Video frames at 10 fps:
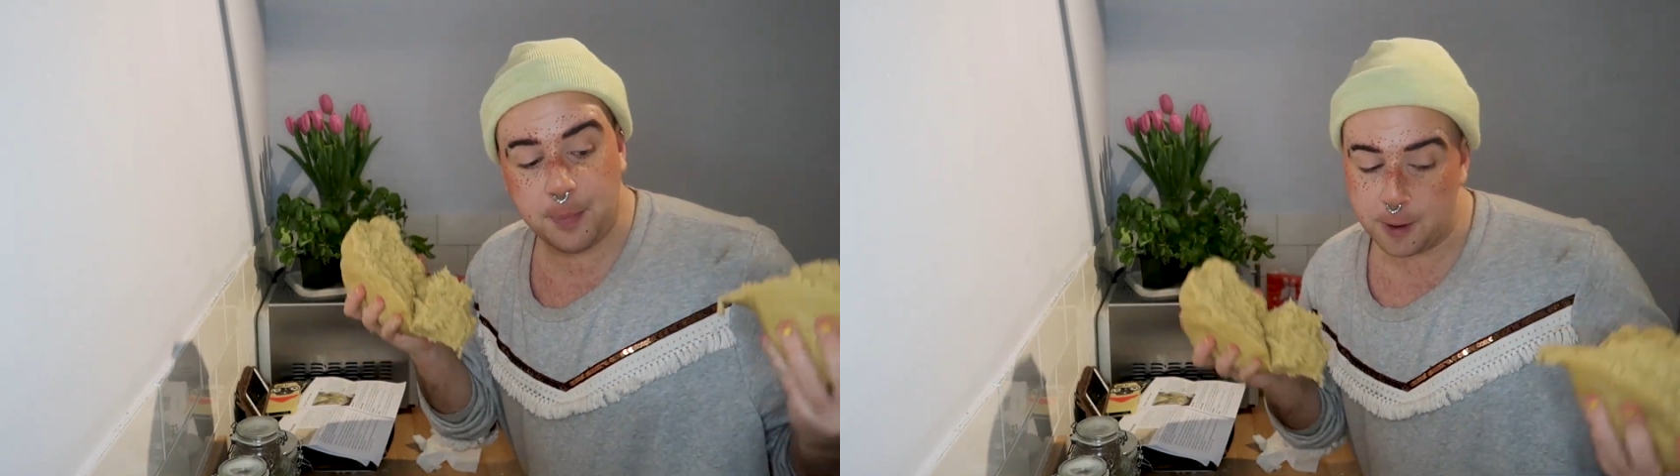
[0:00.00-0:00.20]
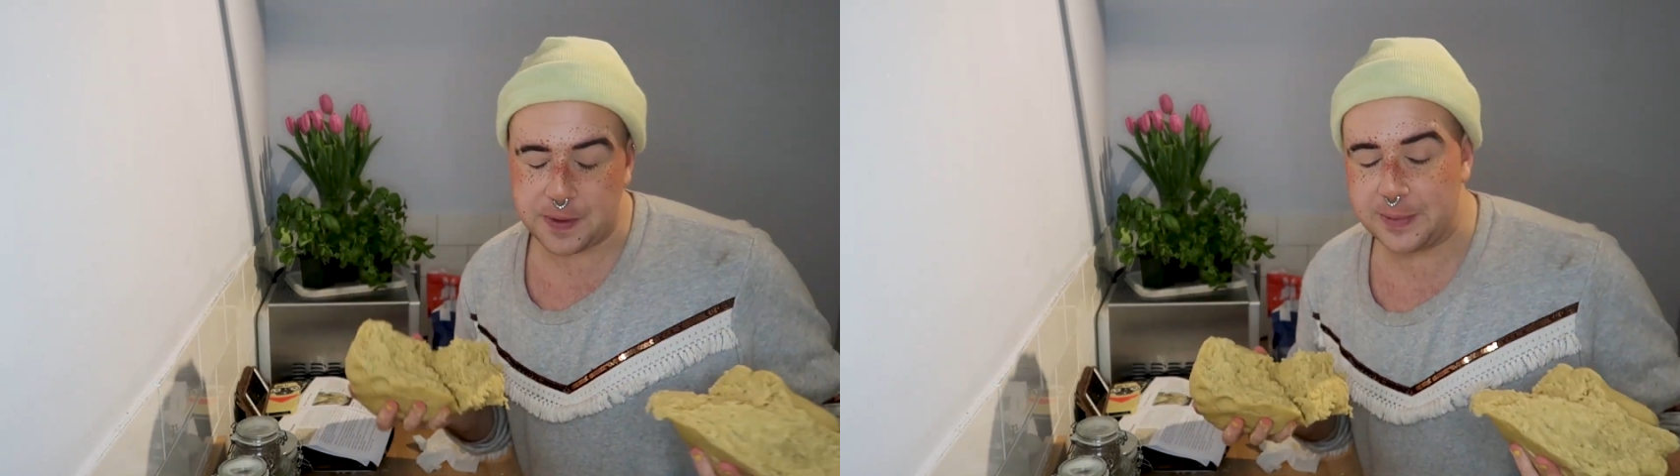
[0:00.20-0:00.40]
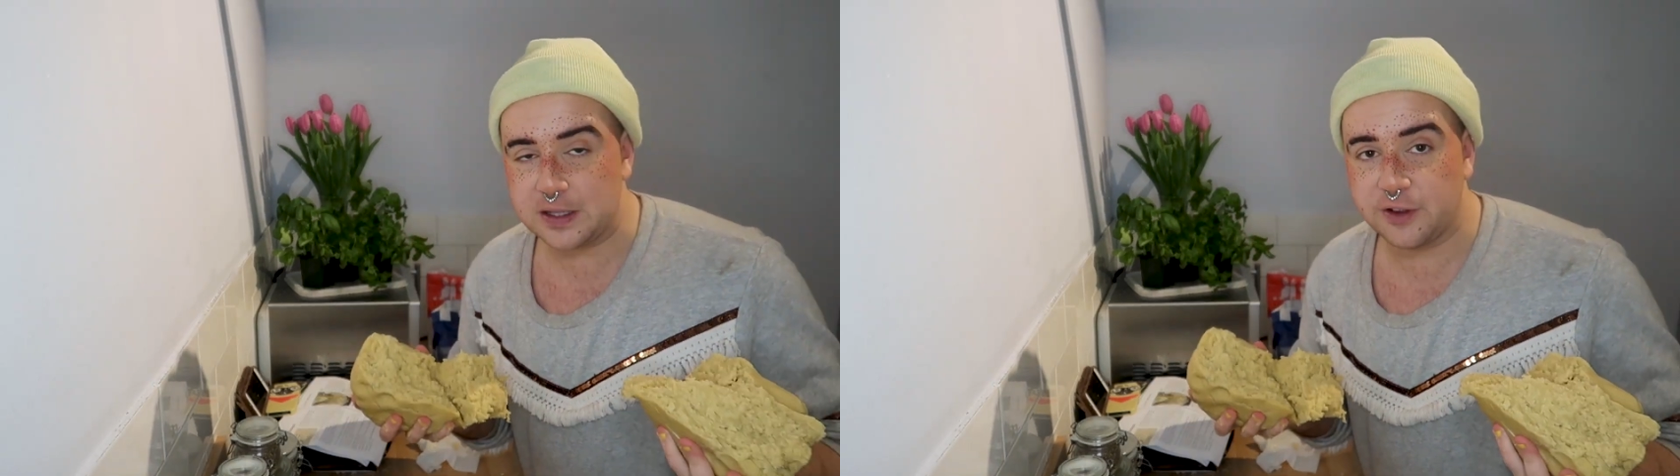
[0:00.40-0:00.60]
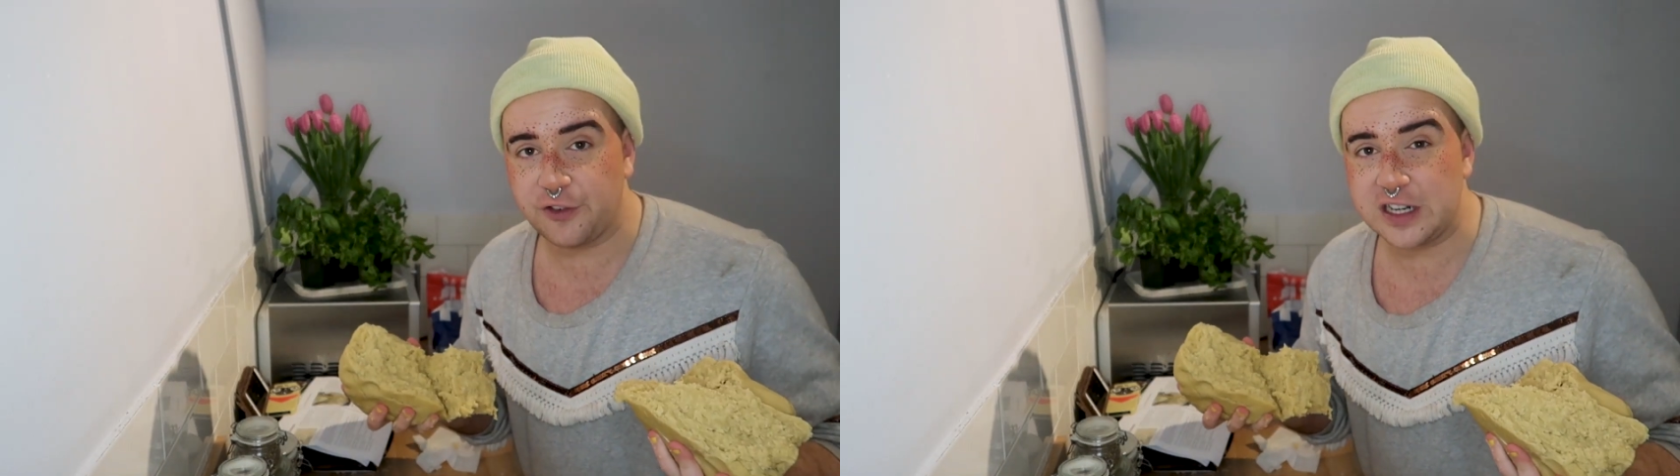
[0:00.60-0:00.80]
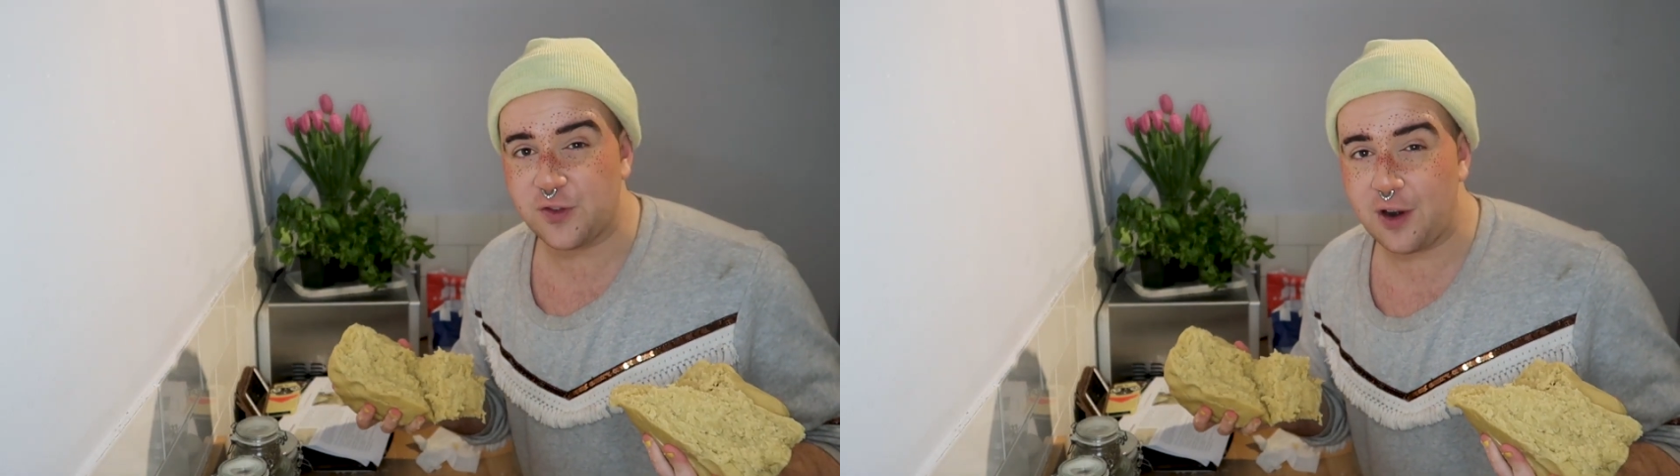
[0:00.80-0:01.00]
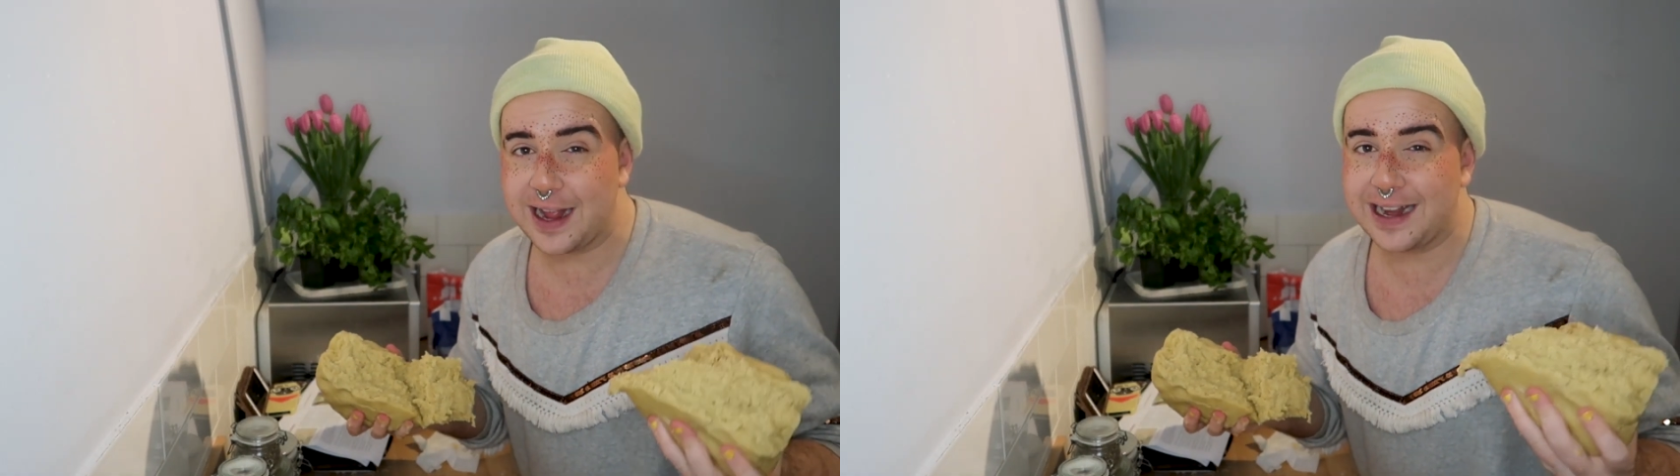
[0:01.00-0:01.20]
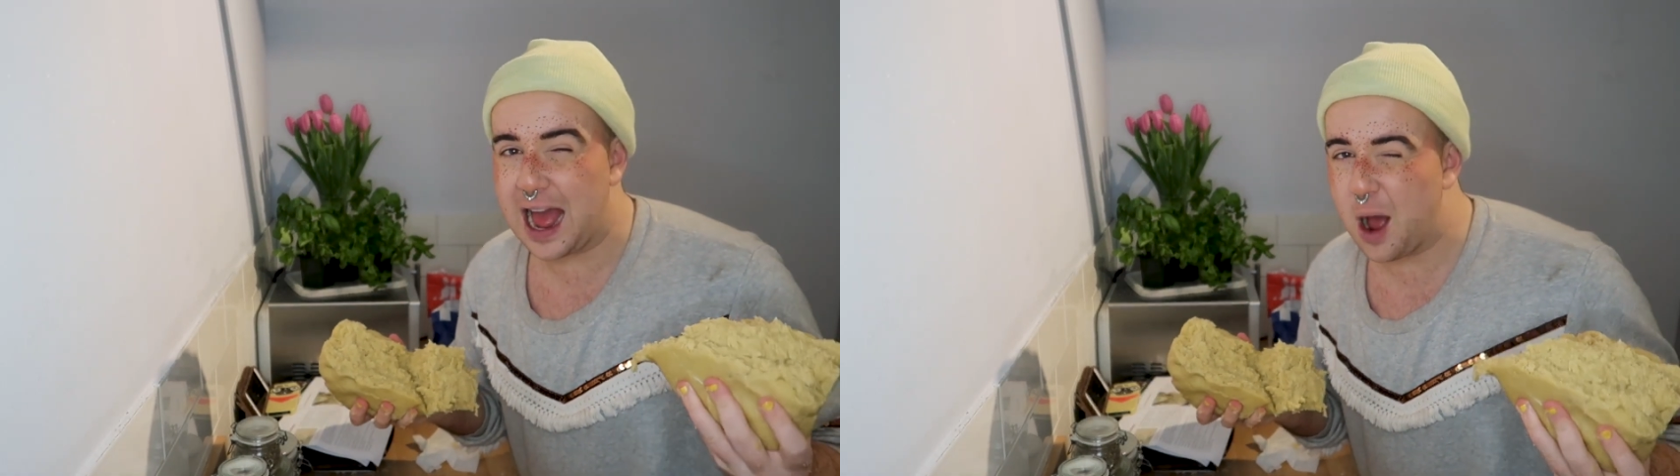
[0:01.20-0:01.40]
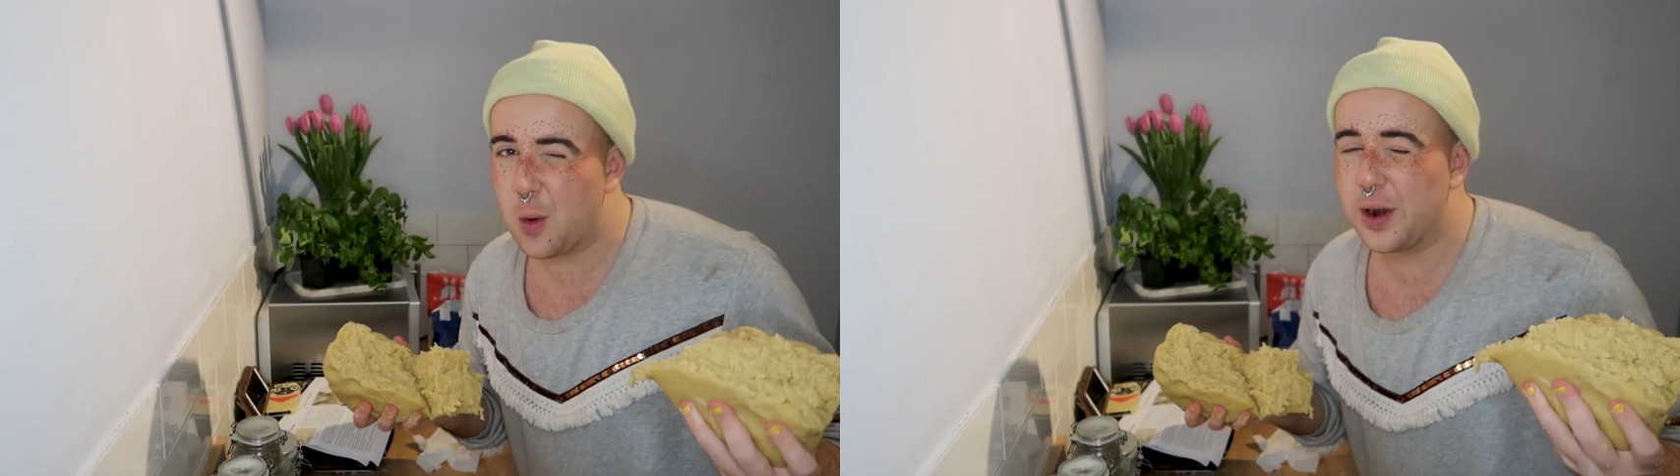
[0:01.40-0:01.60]
pop them into the fridge for like an
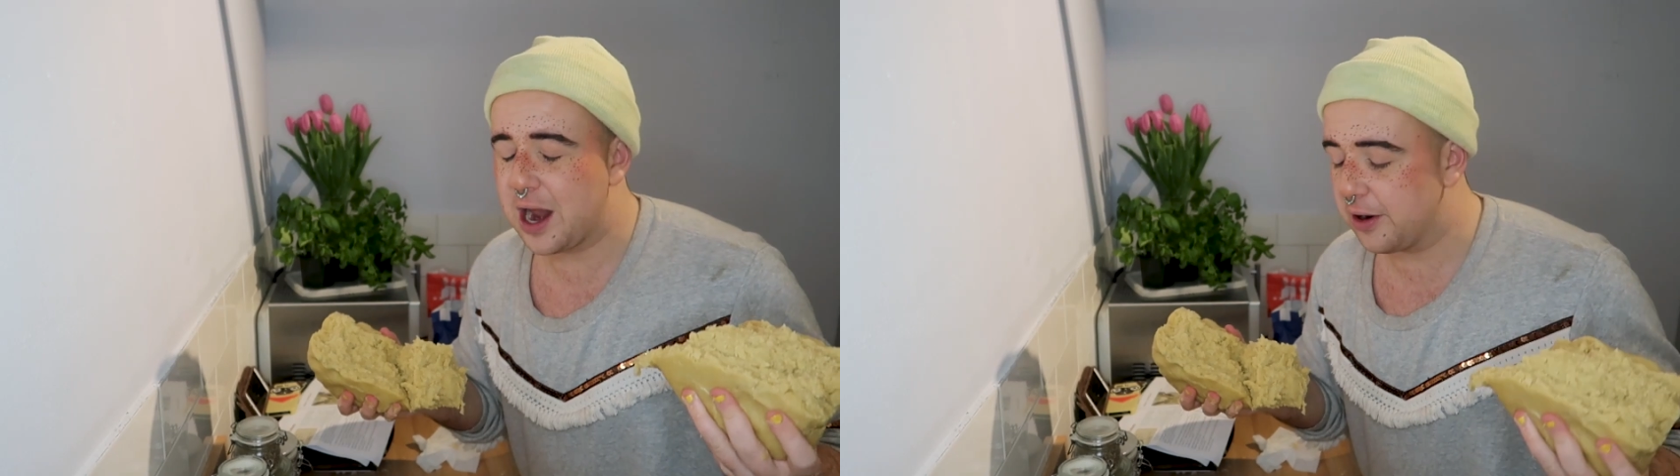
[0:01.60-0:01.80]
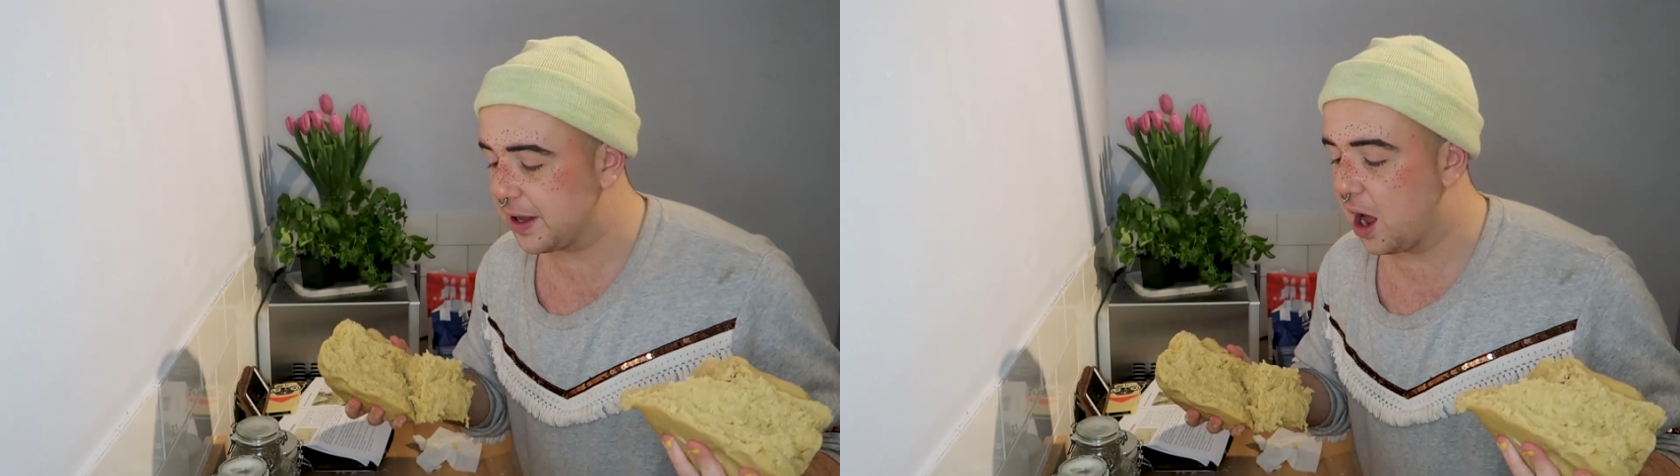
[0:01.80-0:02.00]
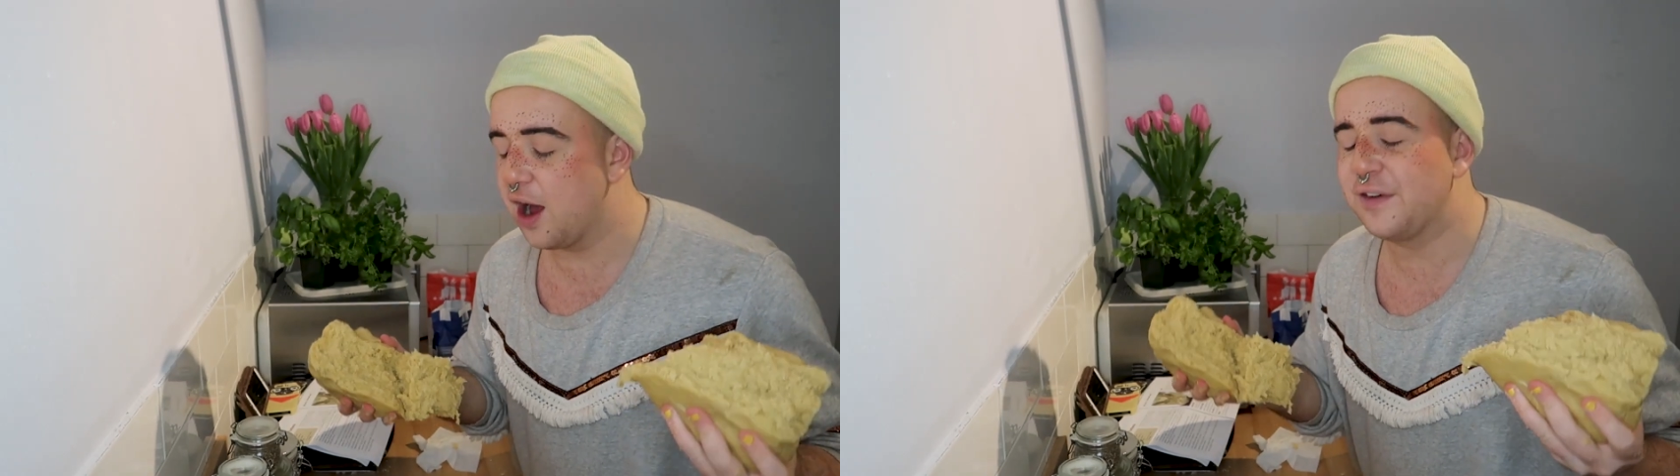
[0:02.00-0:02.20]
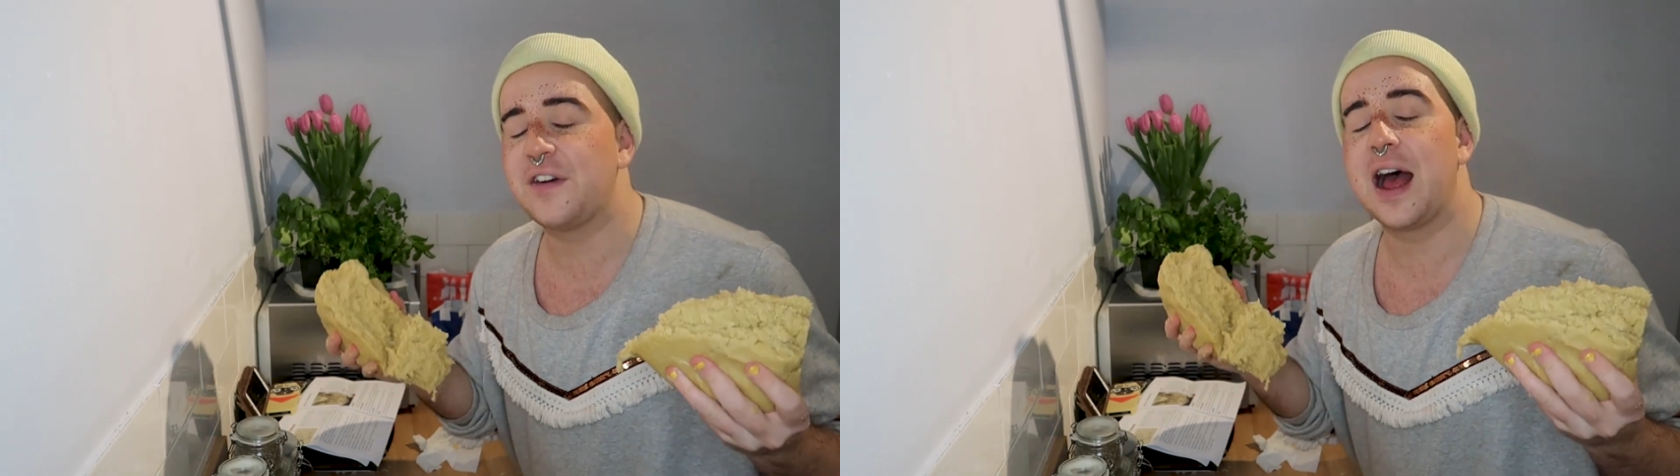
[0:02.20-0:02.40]
hour and a half,